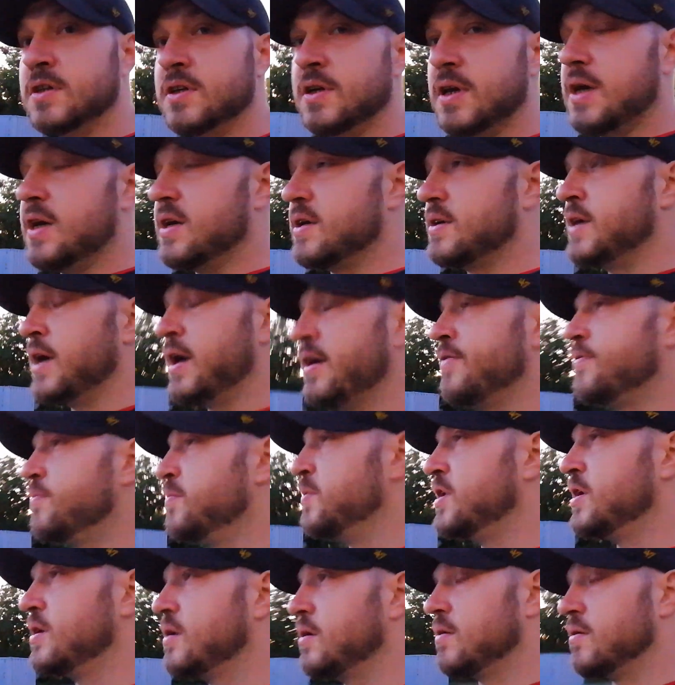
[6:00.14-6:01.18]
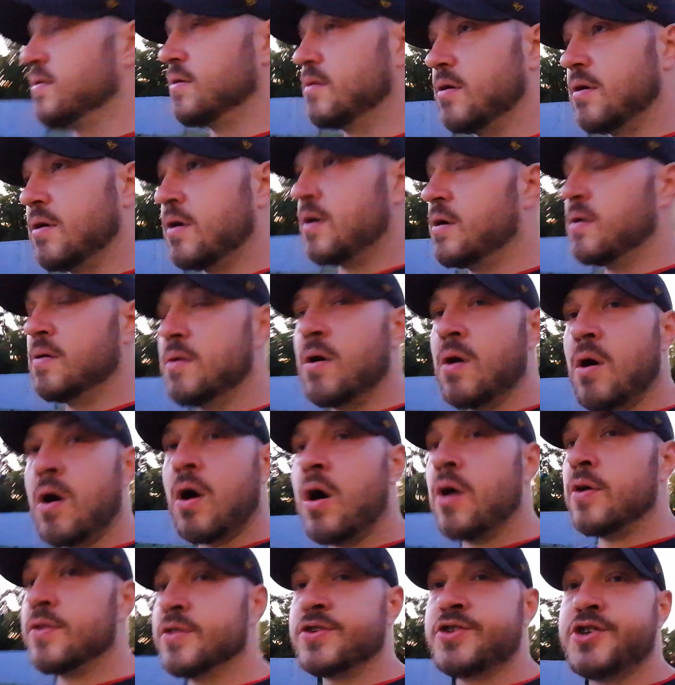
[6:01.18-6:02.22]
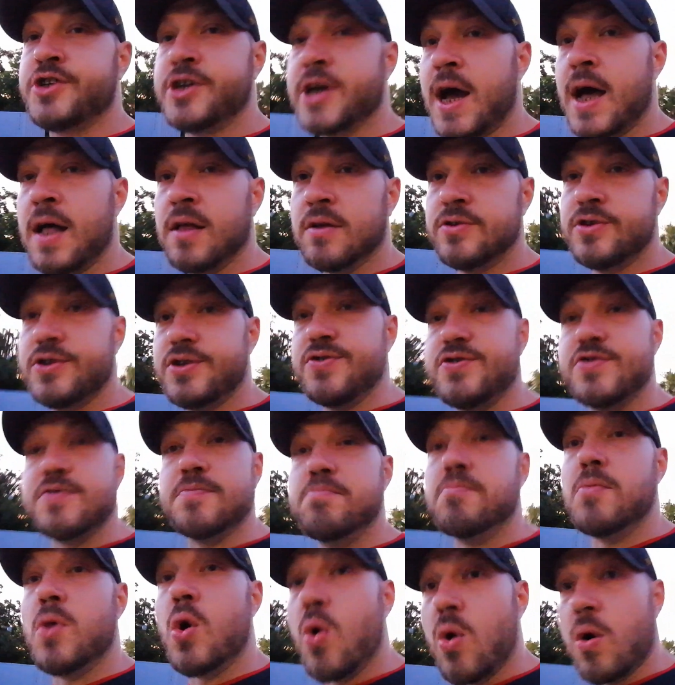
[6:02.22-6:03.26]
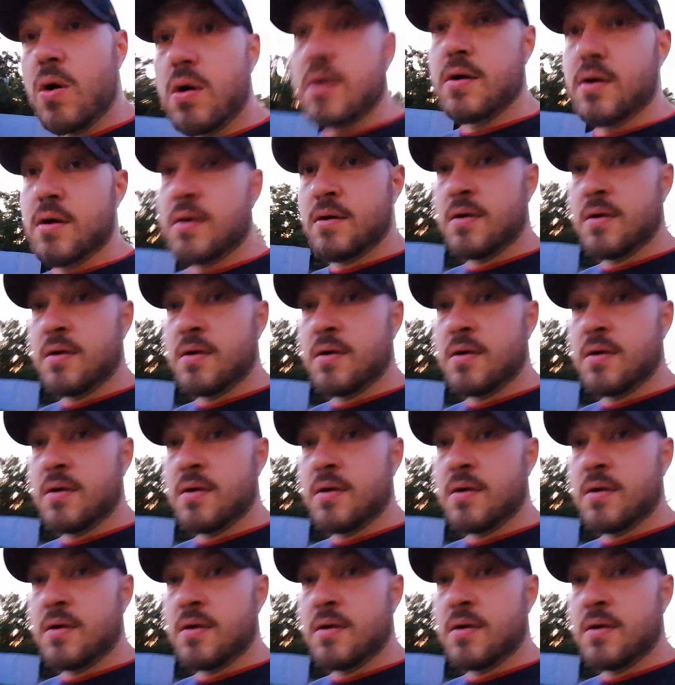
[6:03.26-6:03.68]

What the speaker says: It gave me all the challenges and more